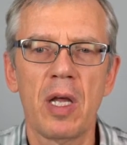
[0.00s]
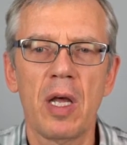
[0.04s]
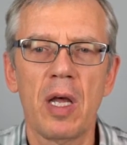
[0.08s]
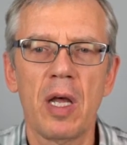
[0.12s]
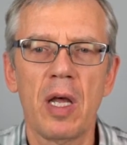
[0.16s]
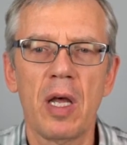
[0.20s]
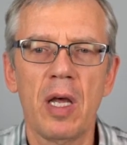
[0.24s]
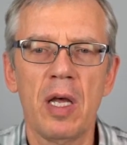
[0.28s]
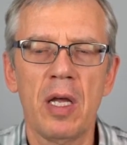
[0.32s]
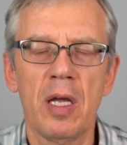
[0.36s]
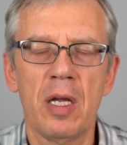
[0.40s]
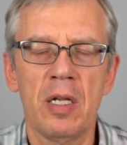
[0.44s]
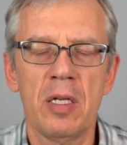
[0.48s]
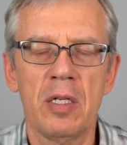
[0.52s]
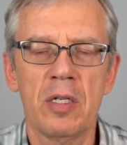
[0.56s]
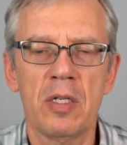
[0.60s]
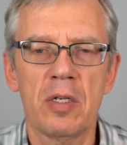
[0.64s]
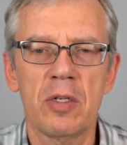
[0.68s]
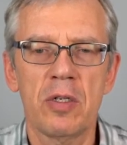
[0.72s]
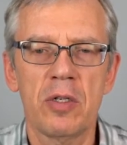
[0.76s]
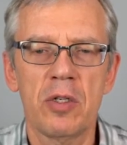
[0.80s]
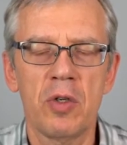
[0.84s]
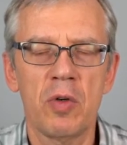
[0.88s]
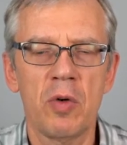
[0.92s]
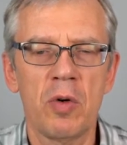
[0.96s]

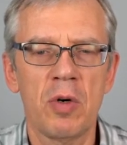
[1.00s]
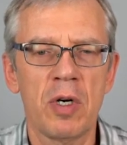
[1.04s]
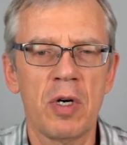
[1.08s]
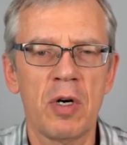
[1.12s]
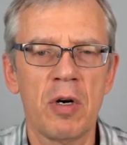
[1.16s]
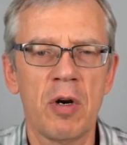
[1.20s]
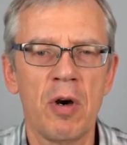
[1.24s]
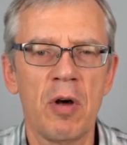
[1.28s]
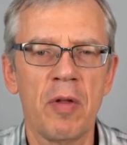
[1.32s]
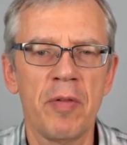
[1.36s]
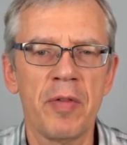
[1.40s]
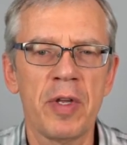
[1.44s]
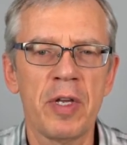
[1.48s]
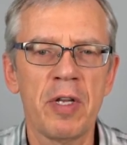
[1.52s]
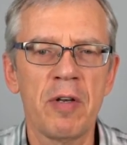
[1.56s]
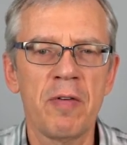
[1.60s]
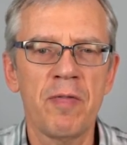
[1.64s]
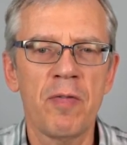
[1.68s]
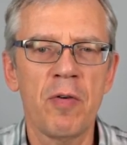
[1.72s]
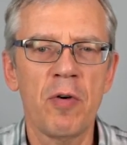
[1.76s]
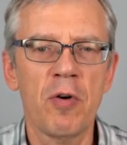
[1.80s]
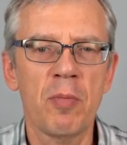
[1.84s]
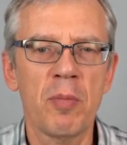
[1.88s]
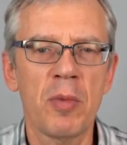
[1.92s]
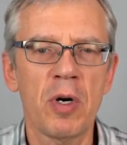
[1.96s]
and you are on
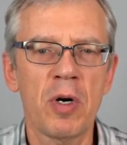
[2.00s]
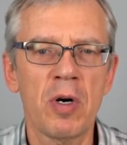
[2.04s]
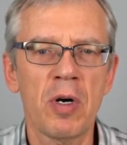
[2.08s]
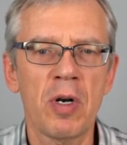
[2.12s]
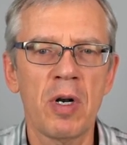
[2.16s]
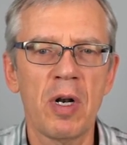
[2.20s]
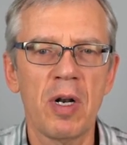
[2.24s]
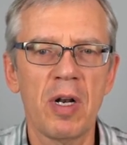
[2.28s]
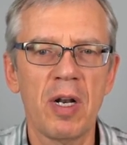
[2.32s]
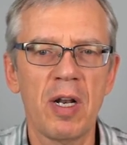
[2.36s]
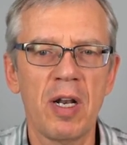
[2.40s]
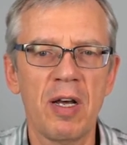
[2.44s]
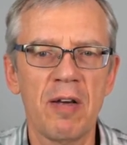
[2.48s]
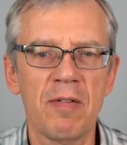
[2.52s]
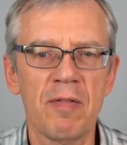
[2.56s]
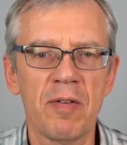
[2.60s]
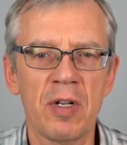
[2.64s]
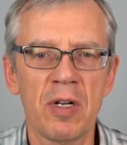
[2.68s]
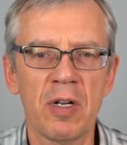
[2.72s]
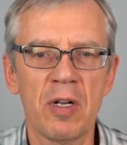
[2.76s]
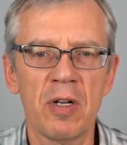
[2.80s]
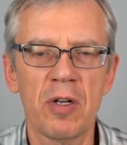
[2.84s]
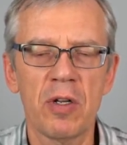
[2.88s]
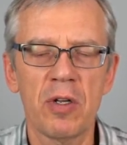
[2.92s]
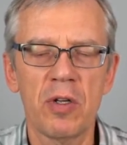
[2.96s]
informal
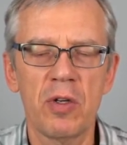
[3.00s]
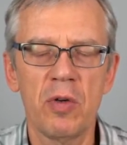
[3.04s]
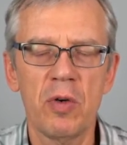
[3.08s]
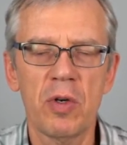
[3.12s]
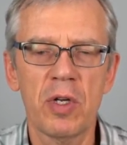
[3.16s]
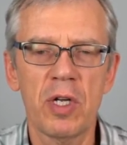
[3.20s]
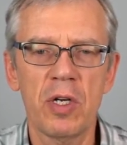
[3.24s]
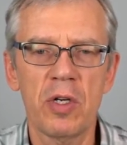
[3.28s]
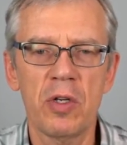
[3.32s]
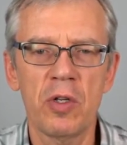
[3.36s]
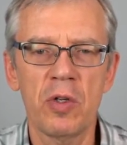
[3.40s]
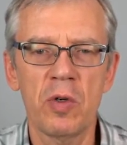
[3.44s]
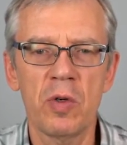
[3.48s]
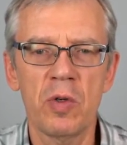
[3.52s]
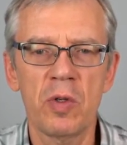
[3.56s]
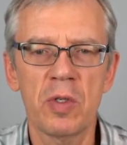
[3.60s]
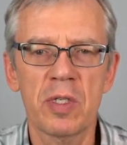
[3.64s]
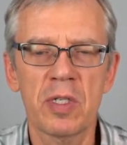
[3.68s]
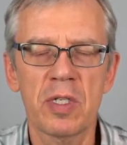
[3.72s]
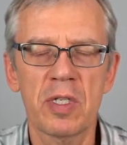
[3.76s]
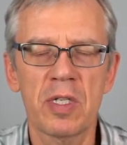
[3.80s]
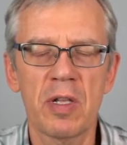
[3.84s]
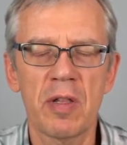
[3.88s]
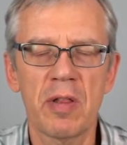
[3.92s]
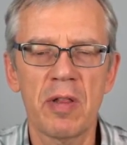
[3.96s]
level, you can
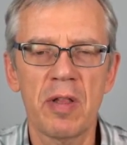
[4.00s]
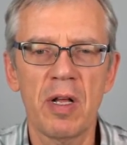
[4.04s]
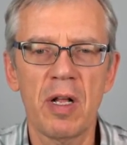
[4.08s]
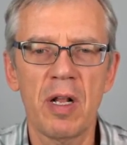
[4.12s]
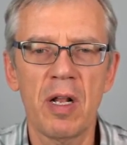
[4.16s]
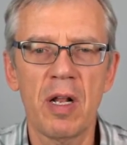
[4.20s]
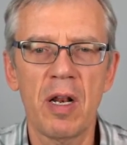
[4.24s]
use the